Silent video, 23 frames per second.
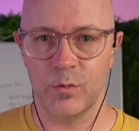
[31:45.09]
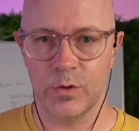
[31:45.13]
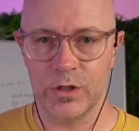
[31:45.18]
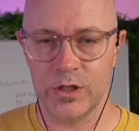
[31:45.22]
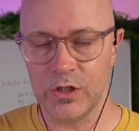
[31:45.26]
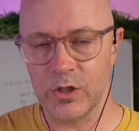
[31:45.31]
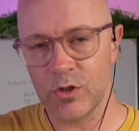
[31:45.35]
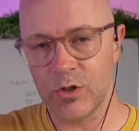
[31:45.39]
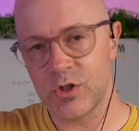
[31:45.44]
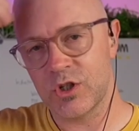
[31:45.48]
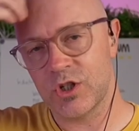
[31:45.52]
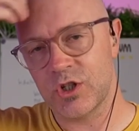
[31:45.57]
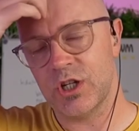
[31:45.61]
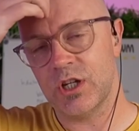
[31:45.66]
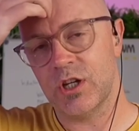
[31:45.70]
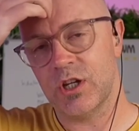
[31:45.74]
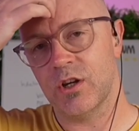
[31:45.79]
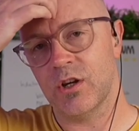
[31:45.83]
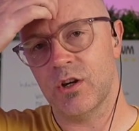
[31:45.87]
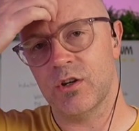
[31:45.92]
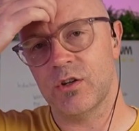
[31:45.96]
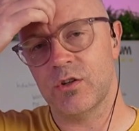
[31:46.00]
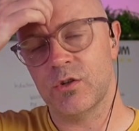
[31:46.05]
When you
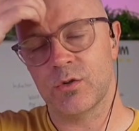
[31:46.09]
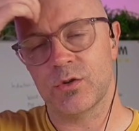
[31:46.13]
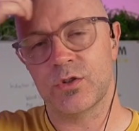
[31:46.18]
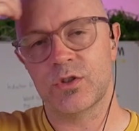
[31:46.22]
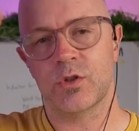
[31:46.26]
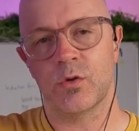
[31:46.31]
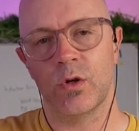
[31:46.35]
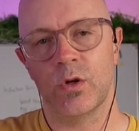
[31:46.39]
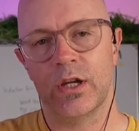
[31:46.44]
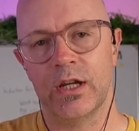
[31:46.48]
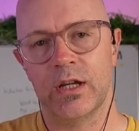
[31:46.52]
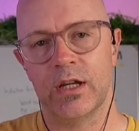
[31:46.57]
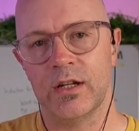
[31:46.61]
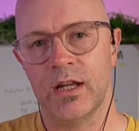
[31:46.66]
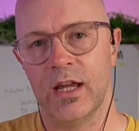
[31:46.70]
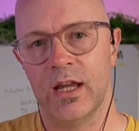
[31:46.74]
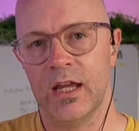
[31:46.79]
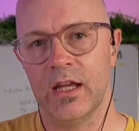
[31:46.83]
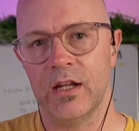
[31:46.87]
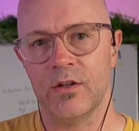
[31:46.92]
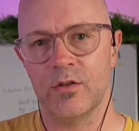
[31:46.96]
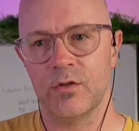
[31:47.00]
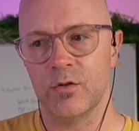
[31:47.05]
share your screen
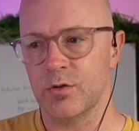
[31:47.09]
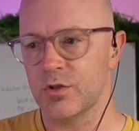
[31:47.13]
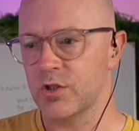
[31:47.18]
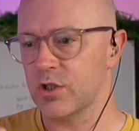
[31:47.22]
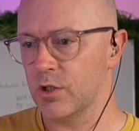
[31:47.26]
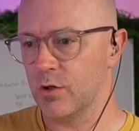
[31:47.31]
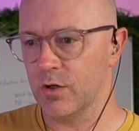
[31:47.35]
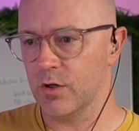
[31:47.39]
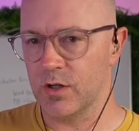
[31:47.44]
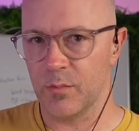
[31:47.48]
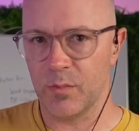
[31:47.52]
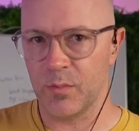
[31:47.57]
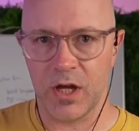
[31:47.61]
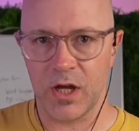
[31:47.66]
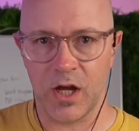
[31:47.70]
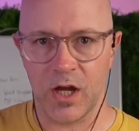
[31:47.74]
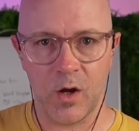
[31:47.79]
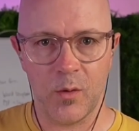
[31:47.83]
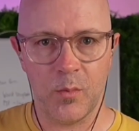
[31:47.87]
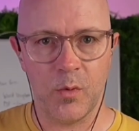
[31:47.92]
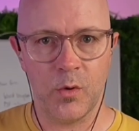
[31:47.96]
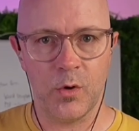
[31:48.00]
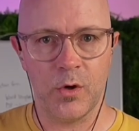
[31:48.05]
and you're sharing a
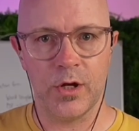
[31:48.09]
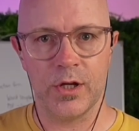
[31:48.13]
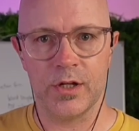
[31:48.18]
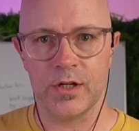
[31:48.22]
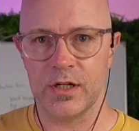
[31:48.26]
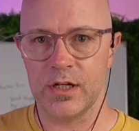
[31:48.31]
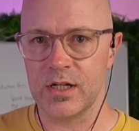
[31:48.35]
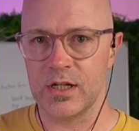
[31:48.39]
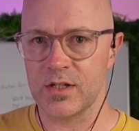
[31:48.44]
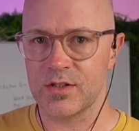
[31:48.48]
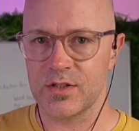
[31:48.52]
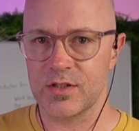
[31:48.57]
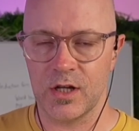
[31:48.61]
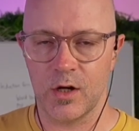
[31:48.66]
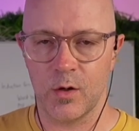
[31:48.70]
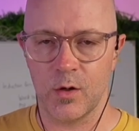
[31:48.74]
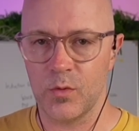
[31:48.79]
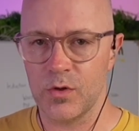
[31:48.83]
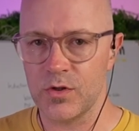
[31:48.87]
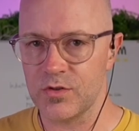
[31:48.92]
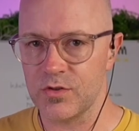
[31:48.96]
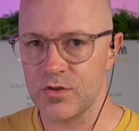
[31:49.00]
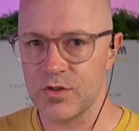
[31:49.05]
PowerPoint, an Excel
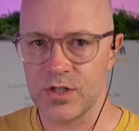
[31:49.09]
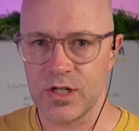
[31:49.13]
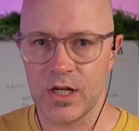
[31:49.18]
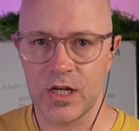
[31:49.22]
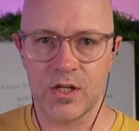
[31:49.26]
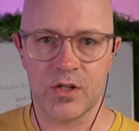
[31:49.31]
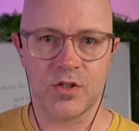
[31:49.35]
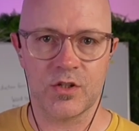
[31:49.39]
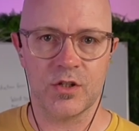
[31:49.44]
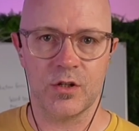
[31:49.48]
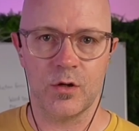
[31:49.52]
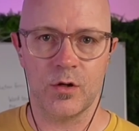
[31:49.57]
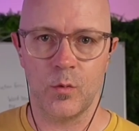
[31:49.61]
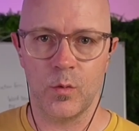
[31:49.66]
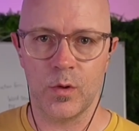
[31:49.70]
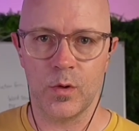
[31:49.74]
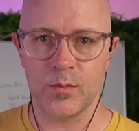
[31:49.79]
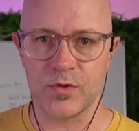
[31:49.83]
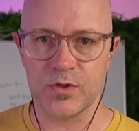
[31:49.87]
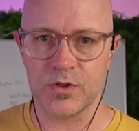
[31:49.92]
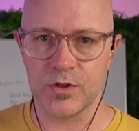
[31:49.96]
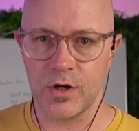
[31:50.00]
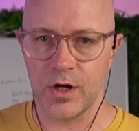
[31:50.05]
presentation, a
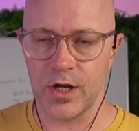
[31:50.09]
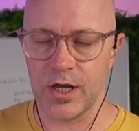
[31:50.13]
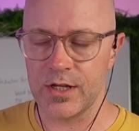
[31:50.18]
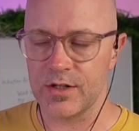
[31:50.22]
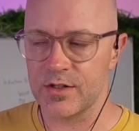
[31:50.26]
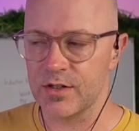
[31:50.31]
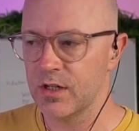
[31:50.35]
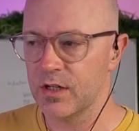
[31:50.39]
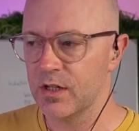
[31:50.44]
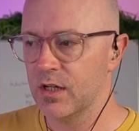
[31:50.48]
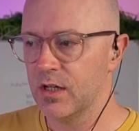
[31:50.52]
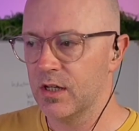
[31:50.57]
website,